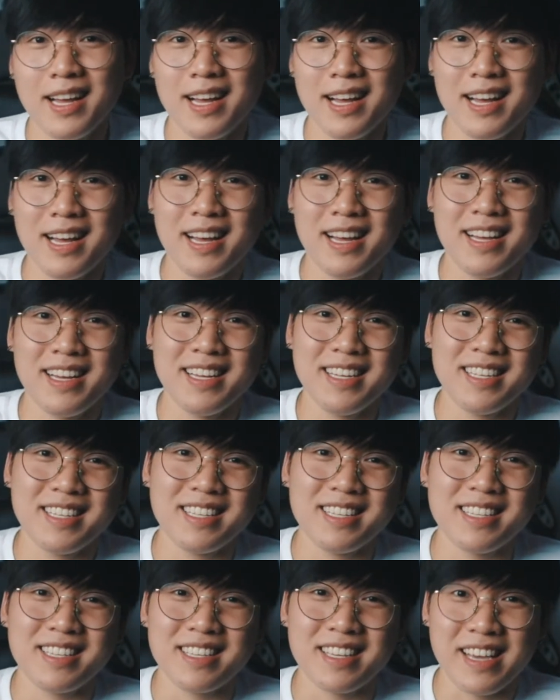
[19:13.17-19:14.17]

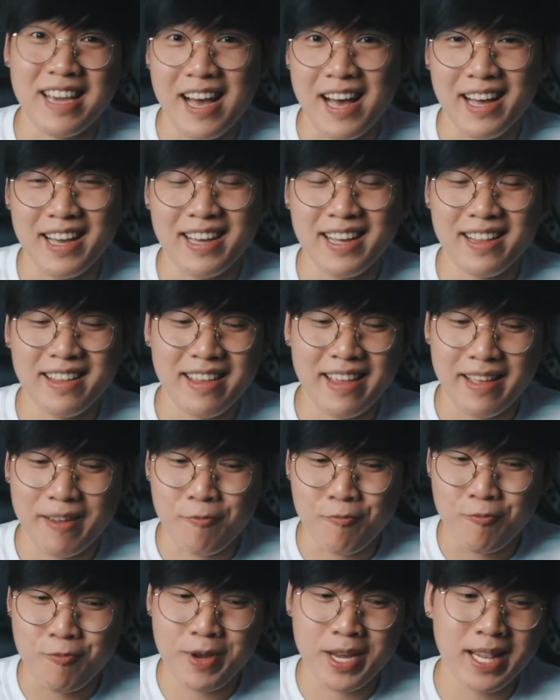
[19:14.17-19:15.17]
And yeah, it
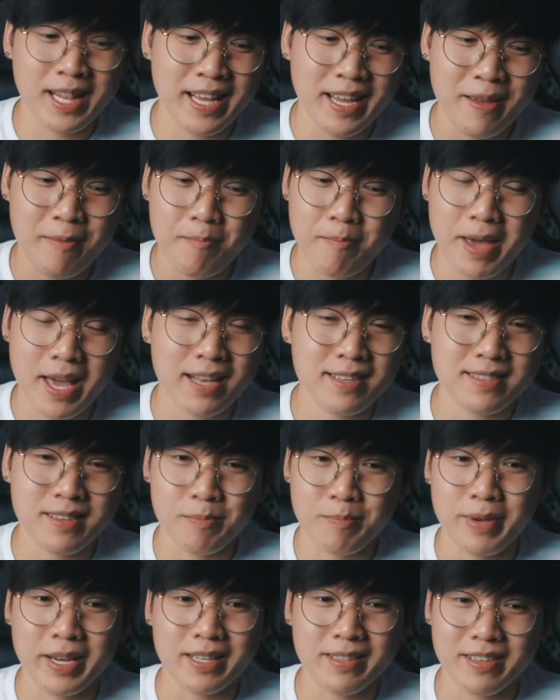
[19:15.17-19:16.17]
really makes
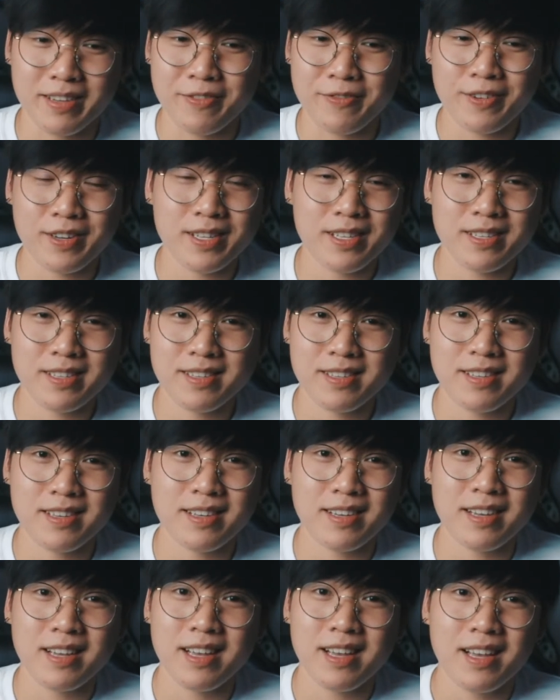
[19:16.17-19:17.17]
a big difference
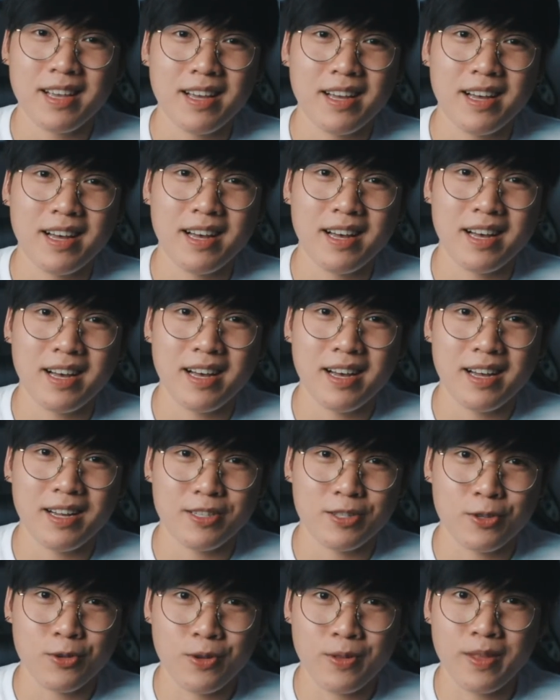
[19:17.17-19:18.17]

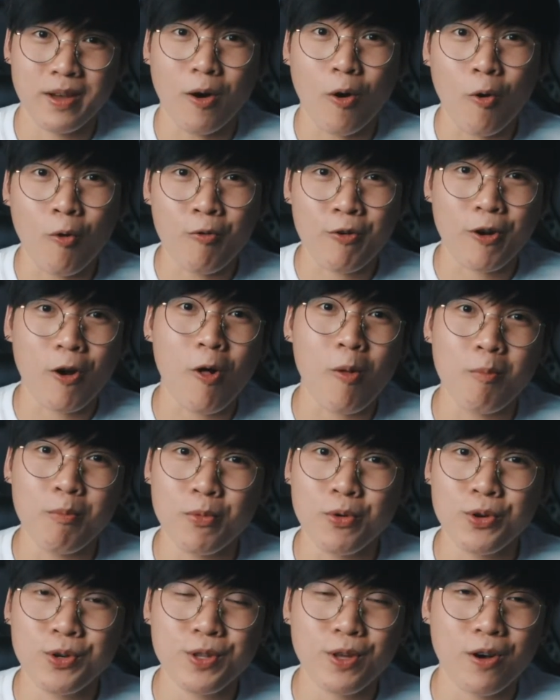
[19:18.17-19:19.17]
to the overall
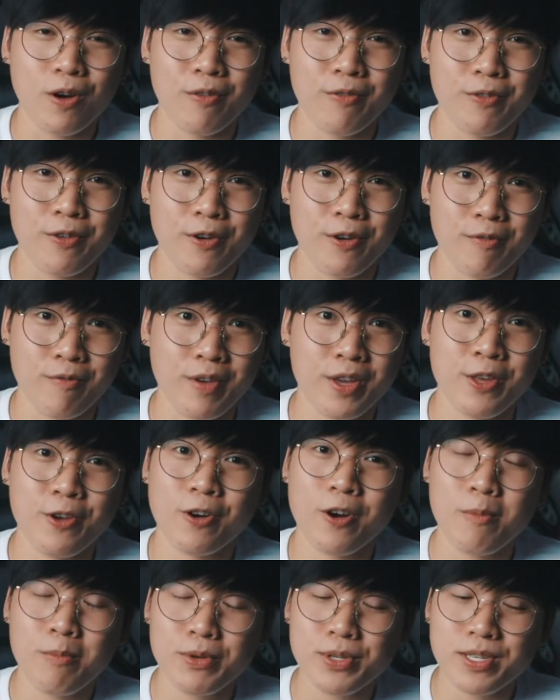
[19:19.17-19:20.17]
mood of your video
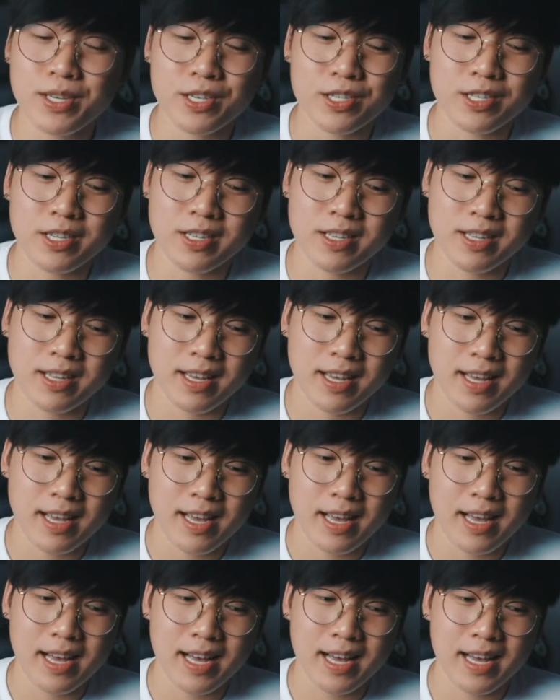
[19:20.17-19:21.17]
composition.
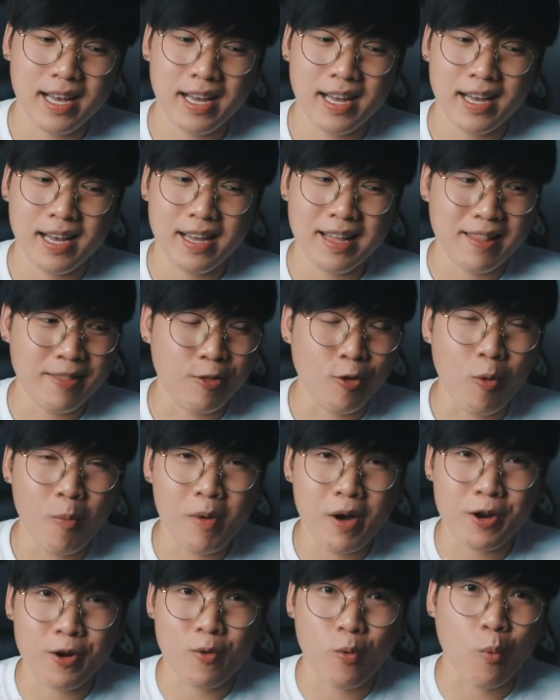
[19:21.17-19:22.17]
And no
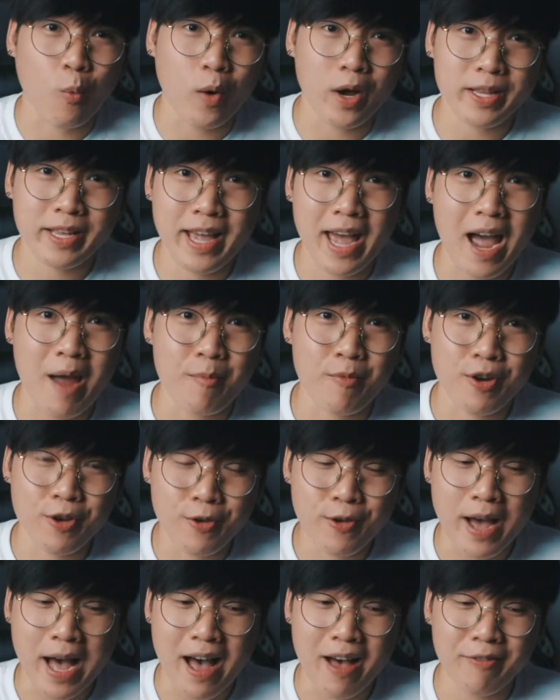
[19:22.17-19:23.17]
matter what camera
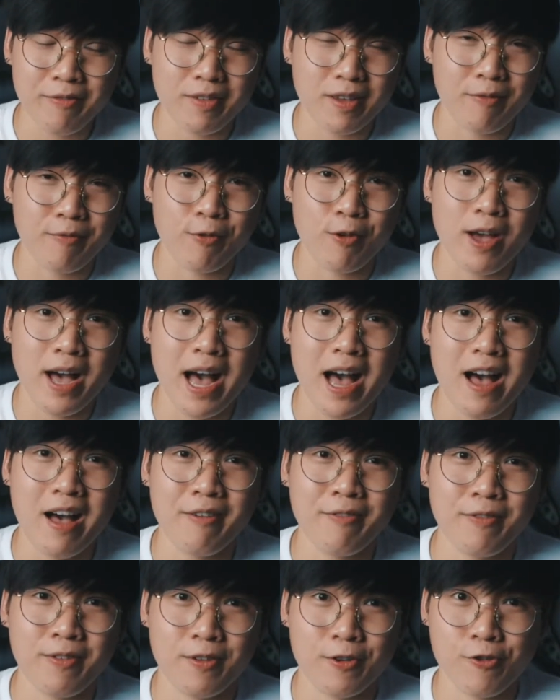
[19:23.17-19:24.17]
you have, if you
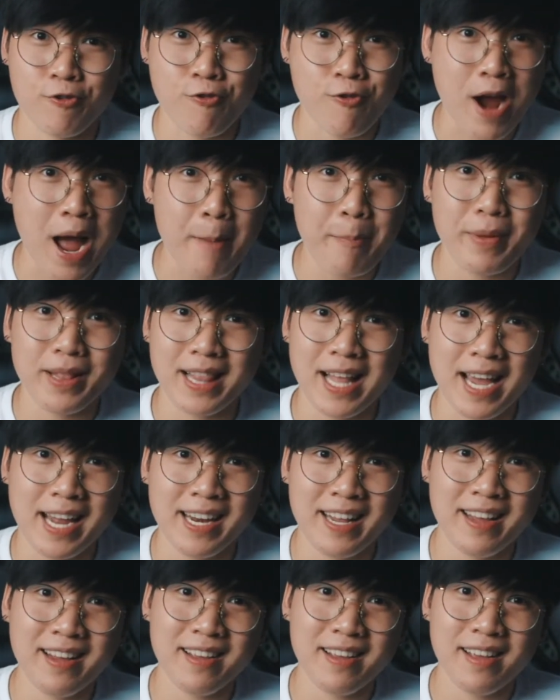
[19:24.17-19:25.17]
have crap
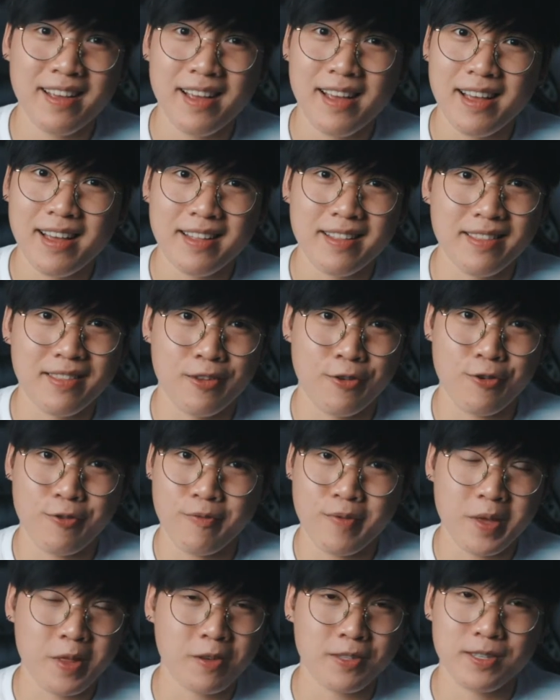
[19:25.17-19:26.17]
lighting, your
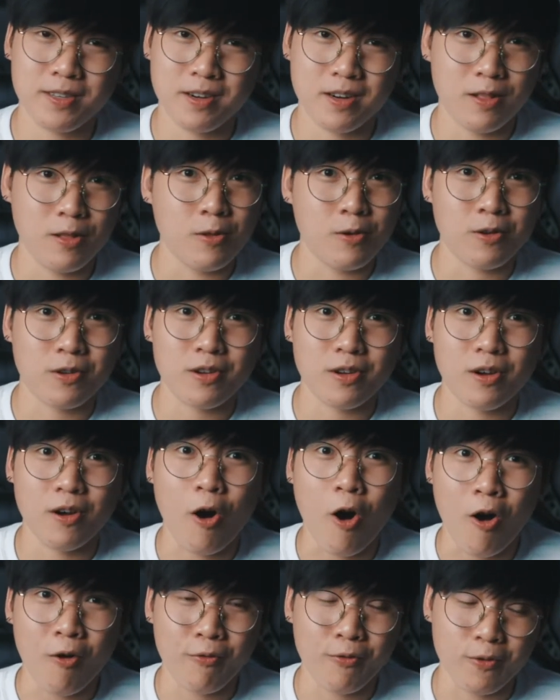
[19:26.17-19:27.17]
video is gonna look
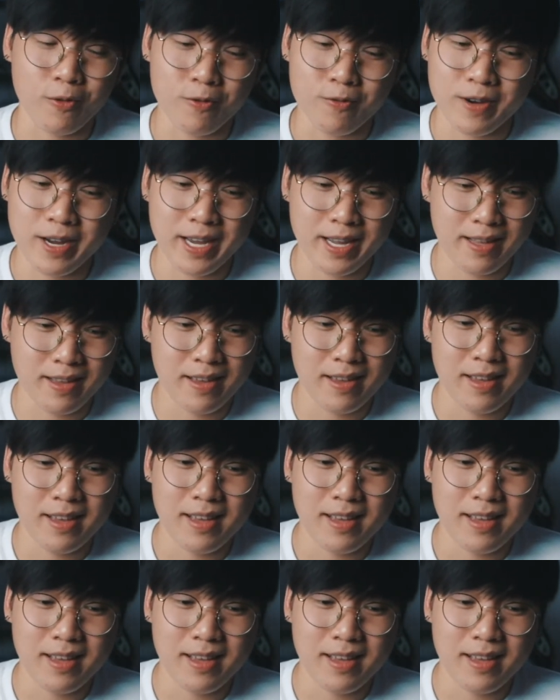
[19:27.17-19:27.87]
awful, right?